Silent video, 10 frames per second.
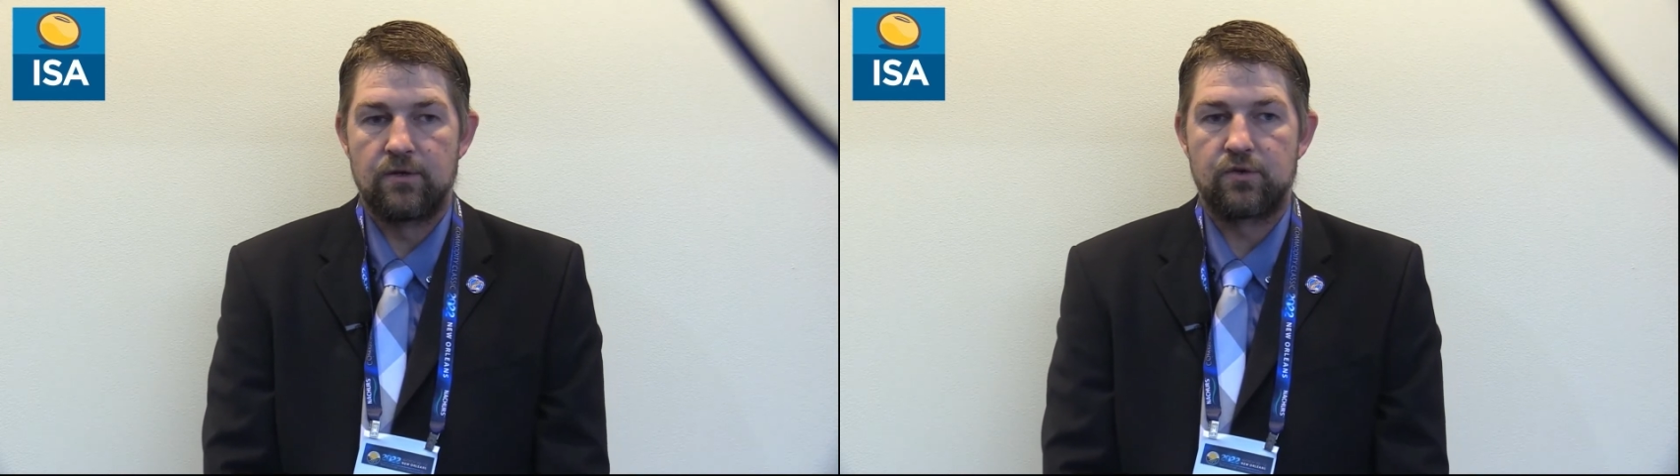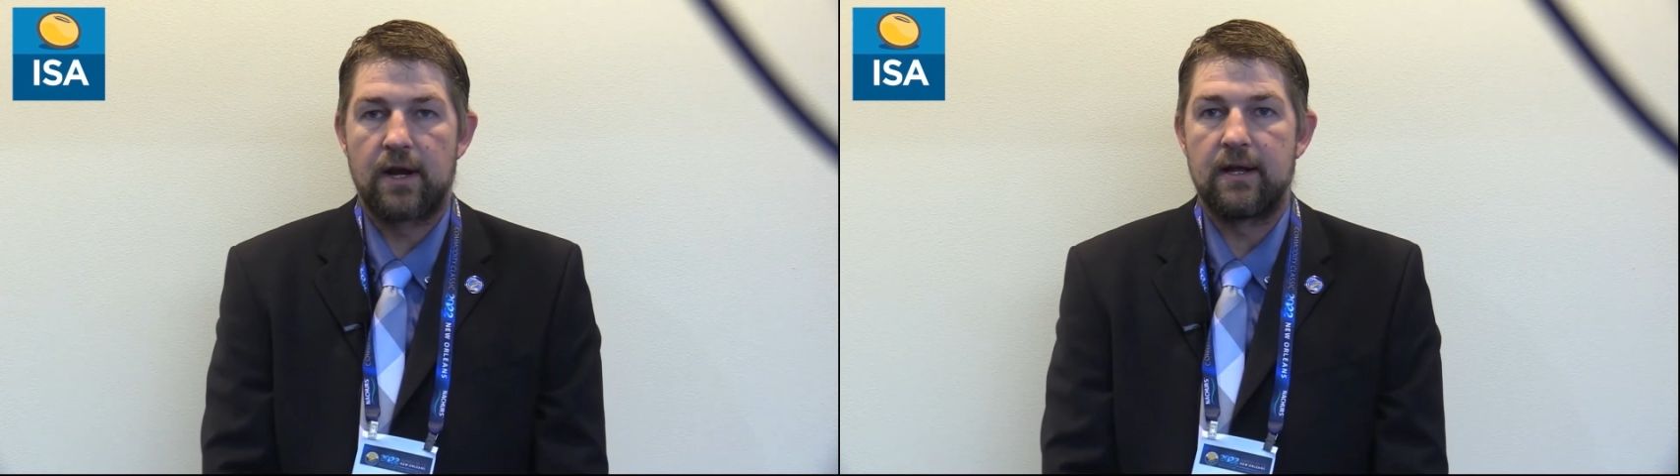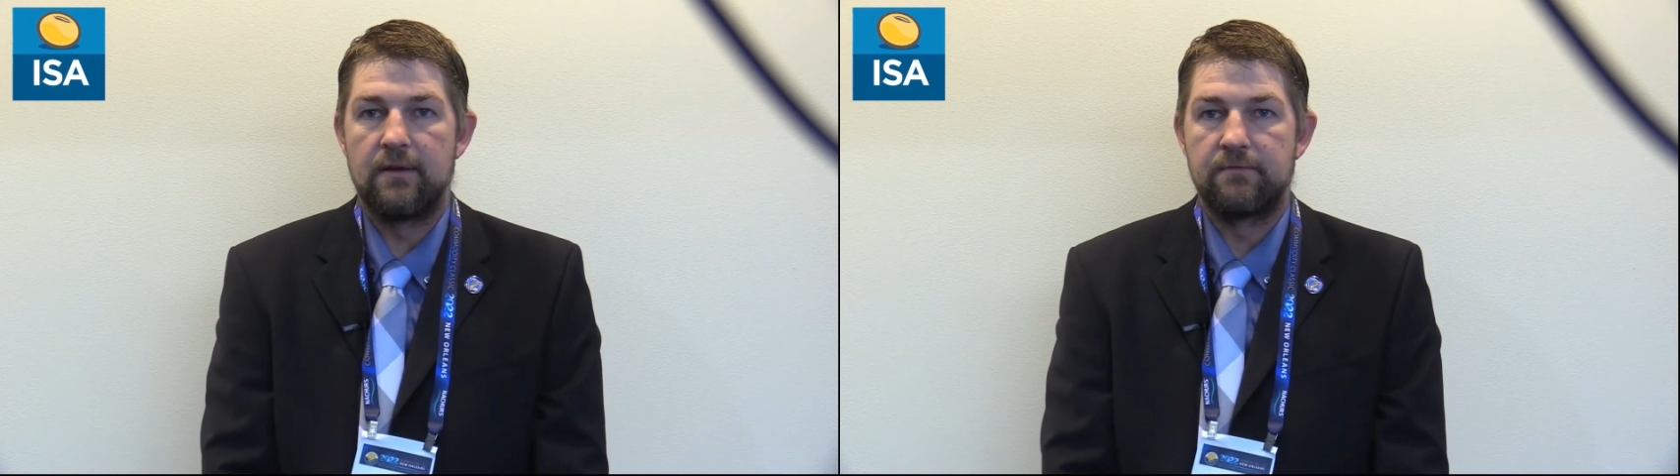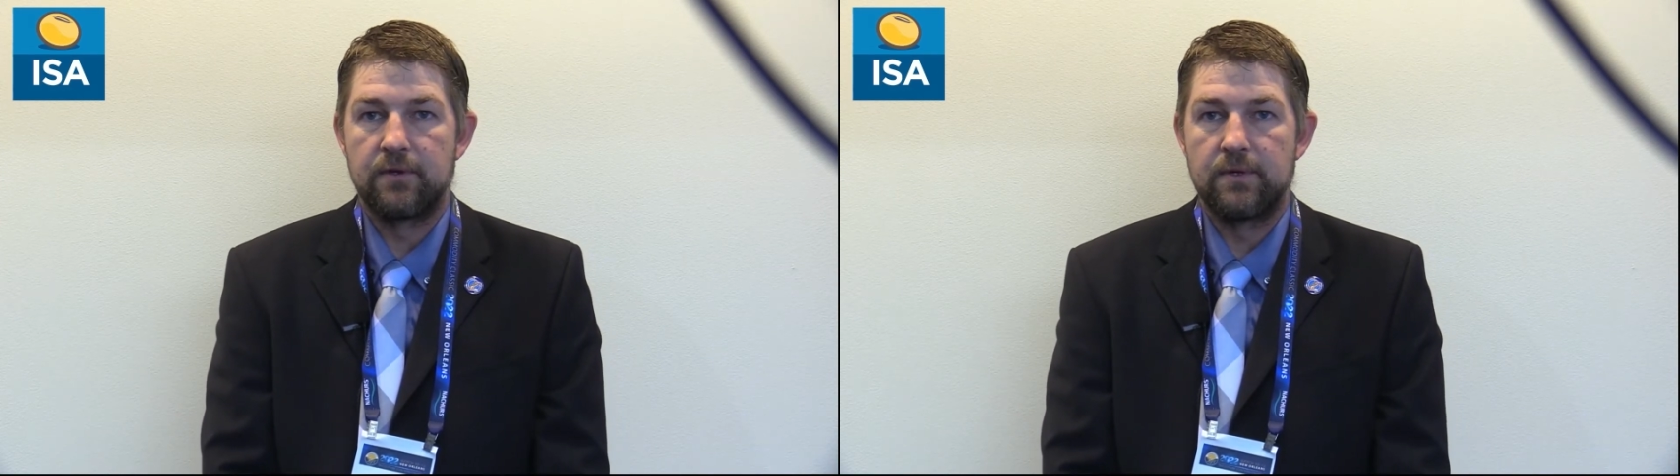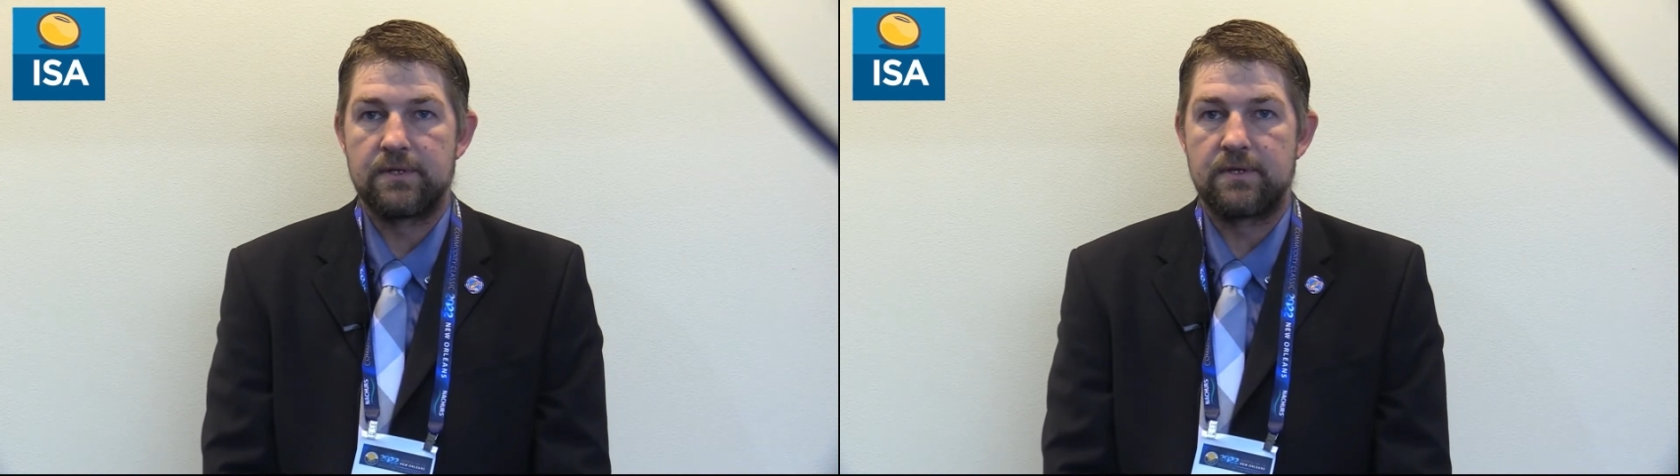try to
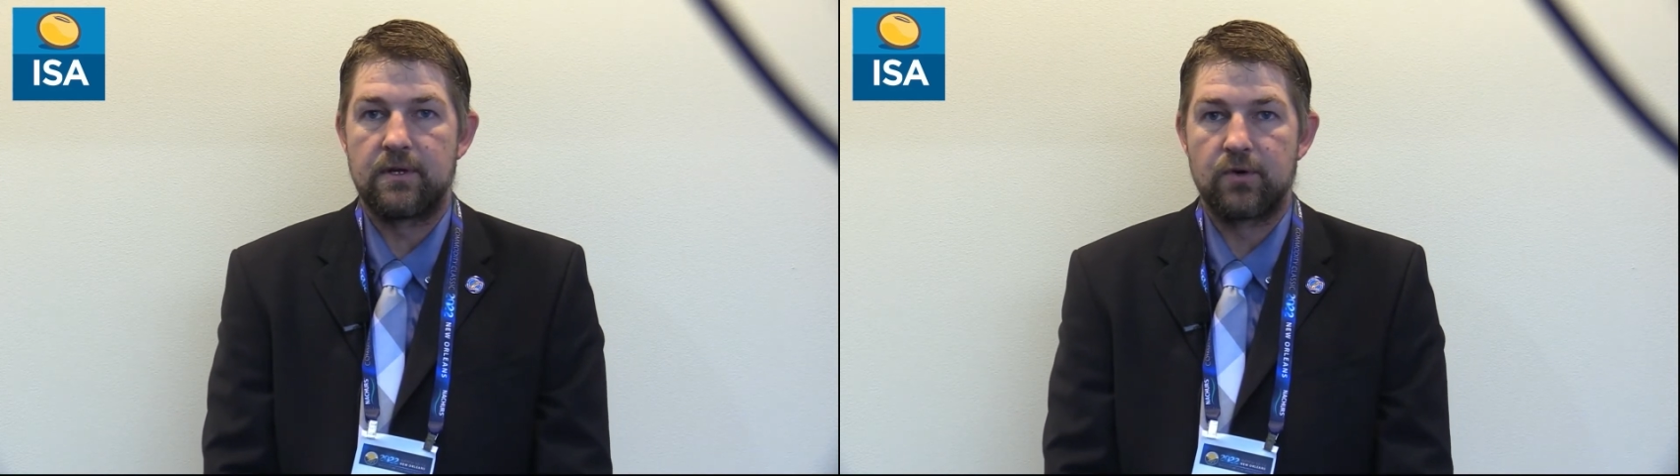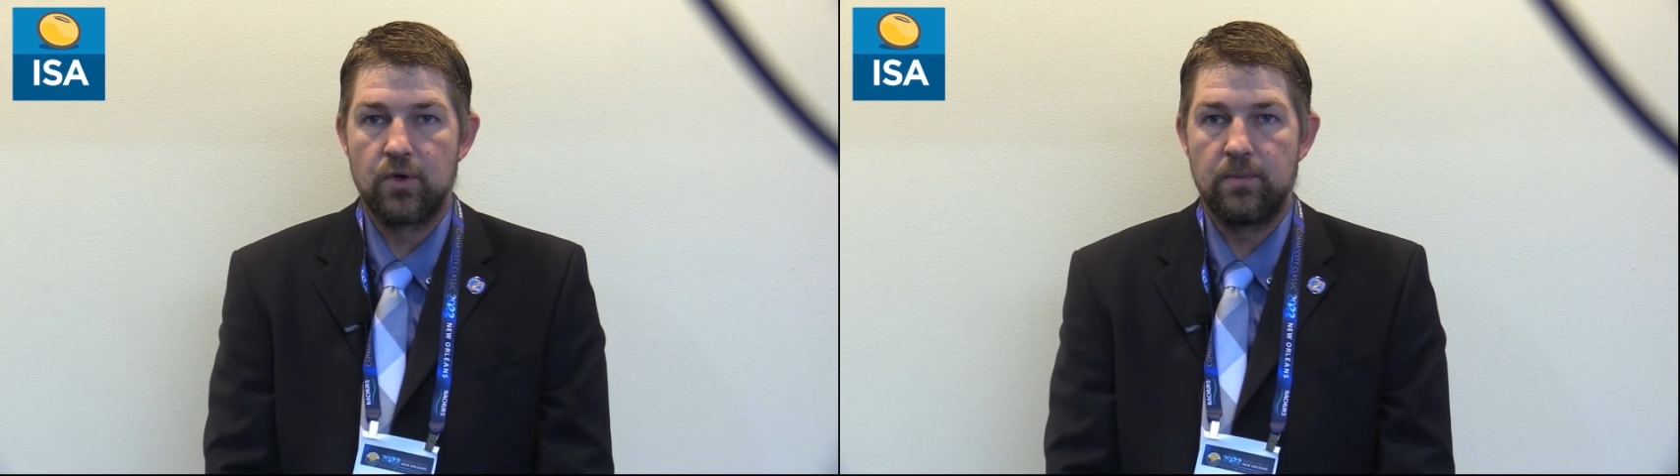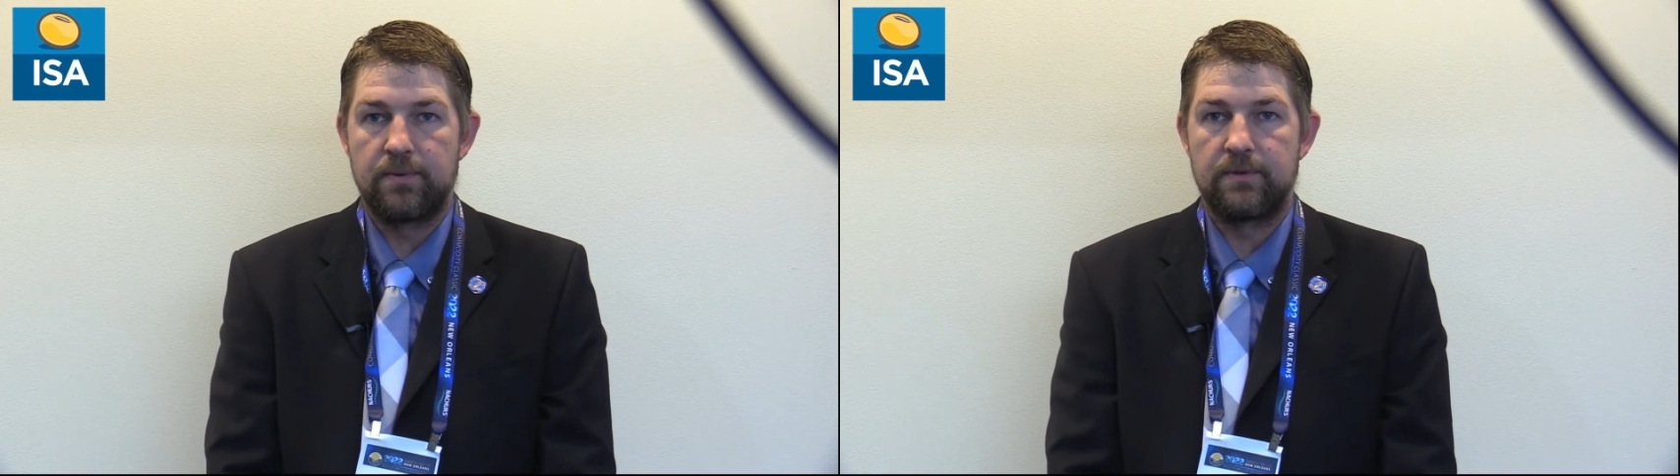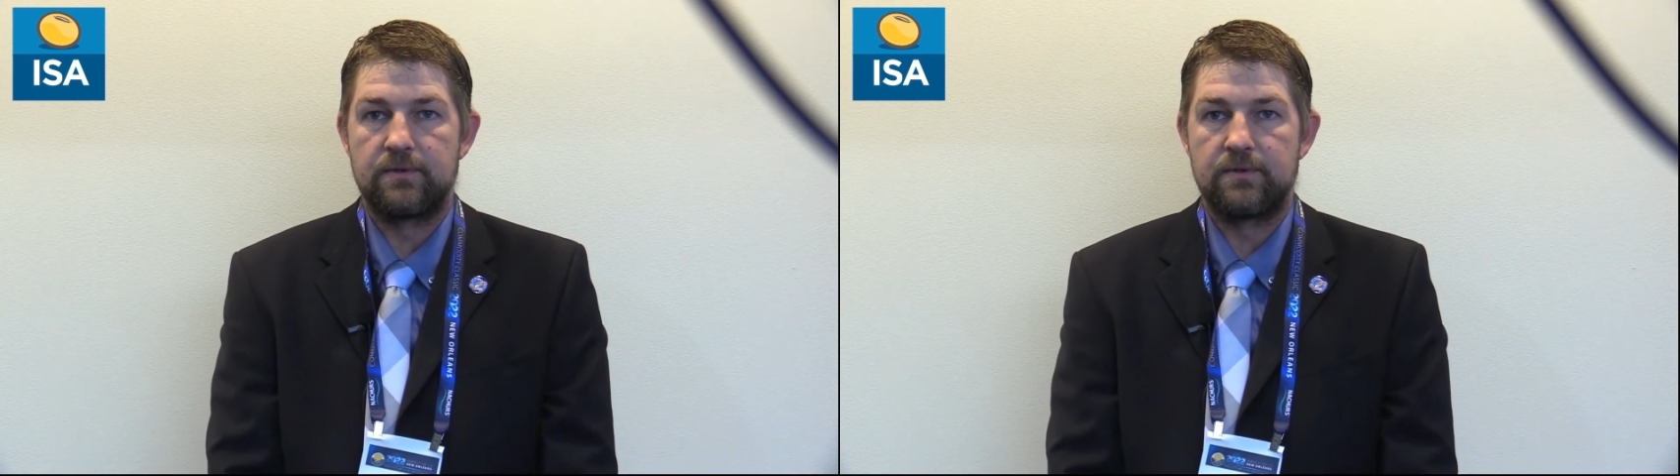influence the group